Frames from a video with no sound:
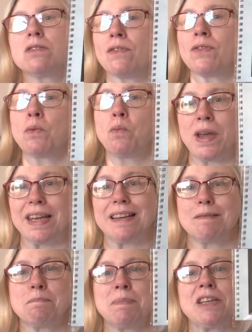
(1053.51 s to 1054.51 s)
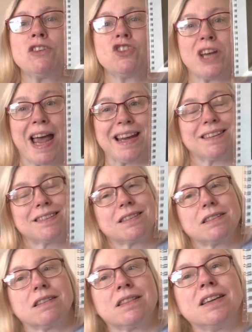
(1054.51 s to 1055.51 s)
of the Whitby
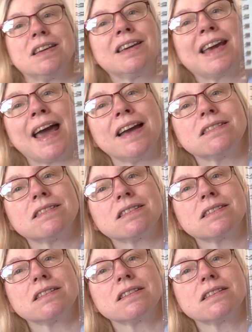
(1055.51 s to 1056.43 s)
jet that you get,